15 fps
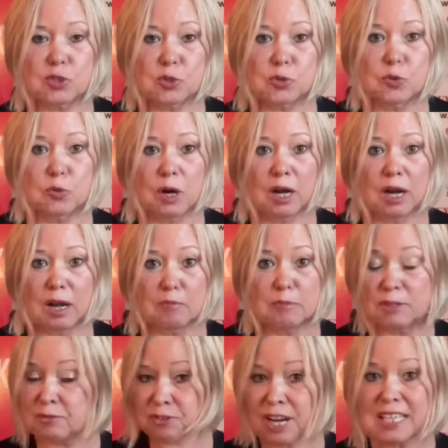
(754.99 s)
to uh,
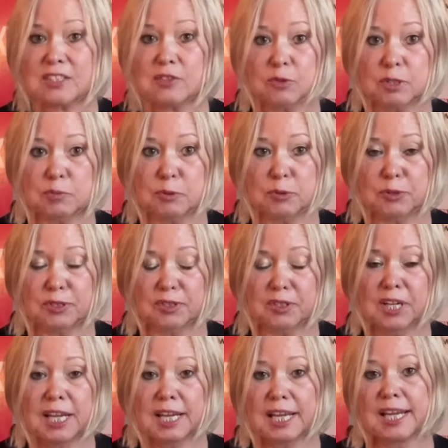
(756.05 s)
be friends with Putin,
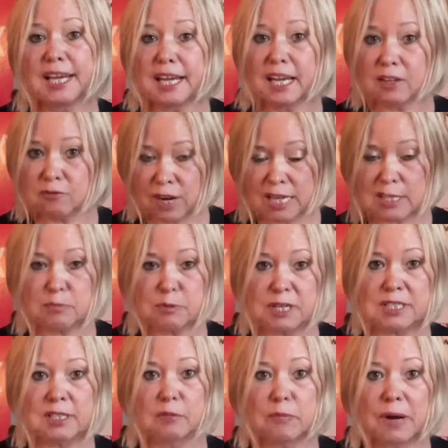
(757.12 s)
and Vice
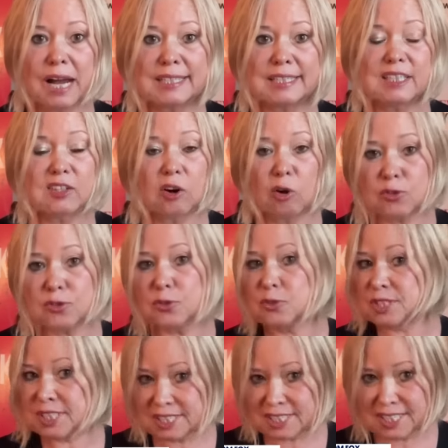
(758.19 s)
President Biden also
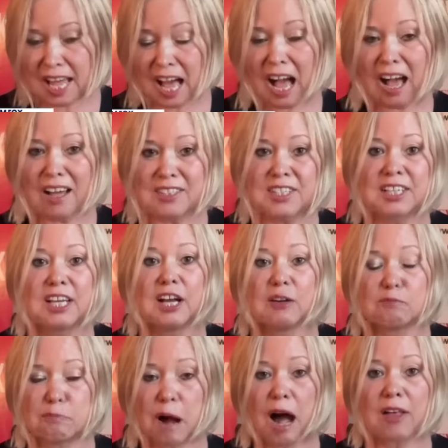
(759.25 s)
did not
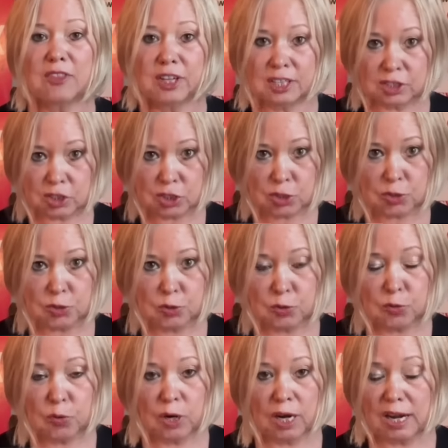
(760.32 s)
bother to
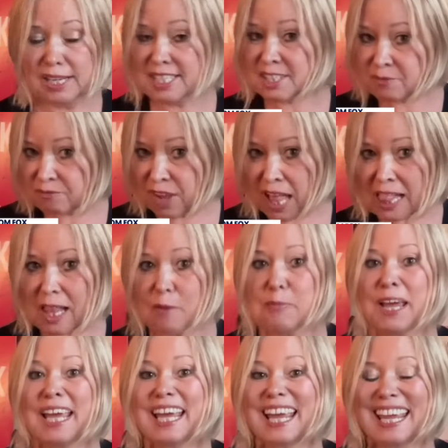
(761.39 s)
uh, develop
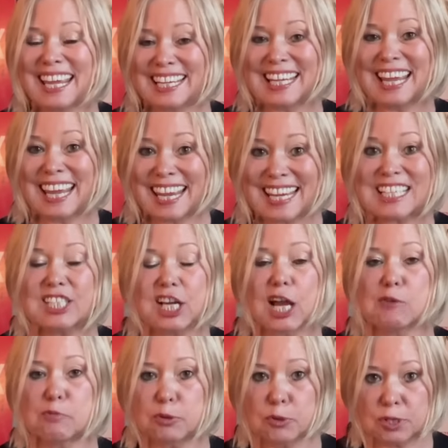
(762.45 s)
an
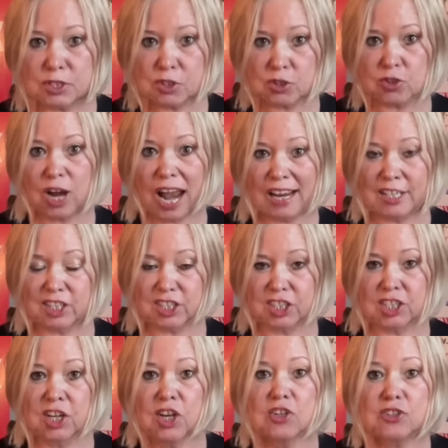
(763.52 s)
anti-Putin
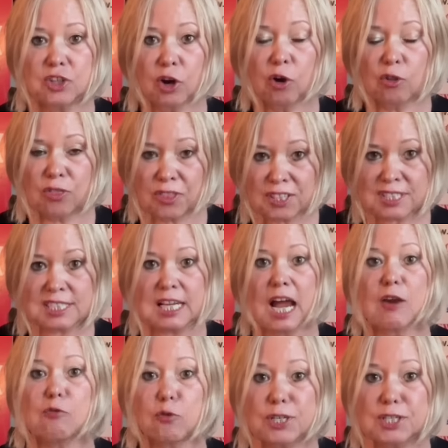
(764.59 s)
strategy. So this
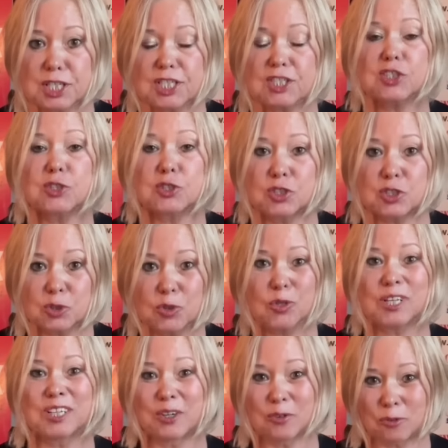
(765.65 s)
time we need to do
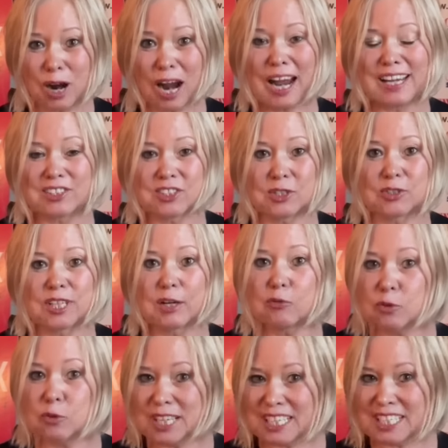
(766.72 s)
it right so that
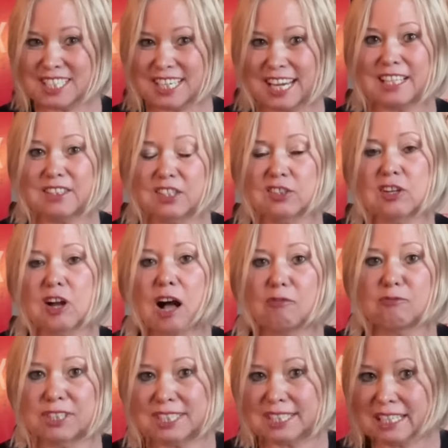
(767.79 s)
we contain this
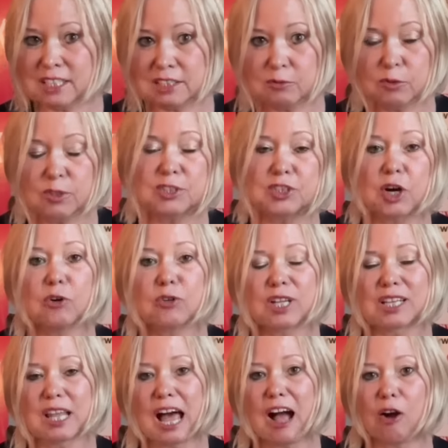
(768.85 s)
conflict and we don't
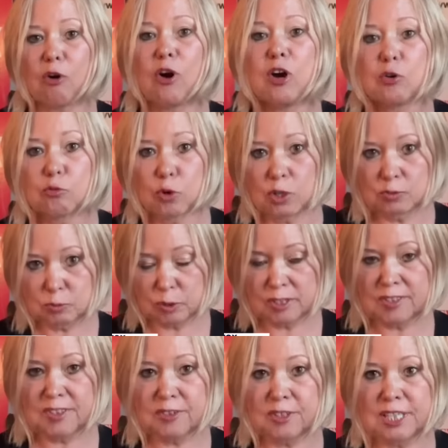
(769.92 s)
allow World War
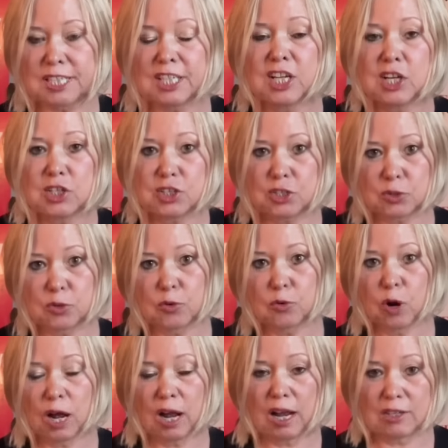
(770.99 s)
Three to
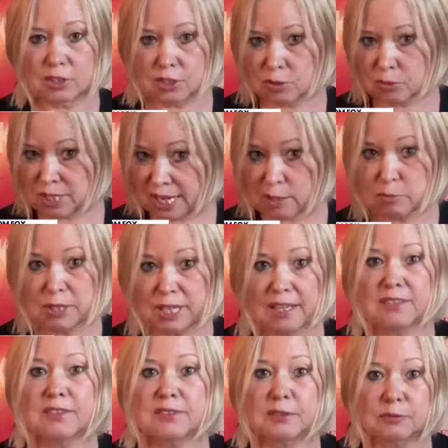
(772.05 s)
uh, to take
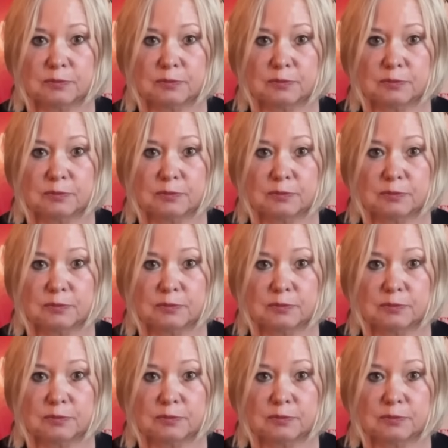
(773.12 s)
place.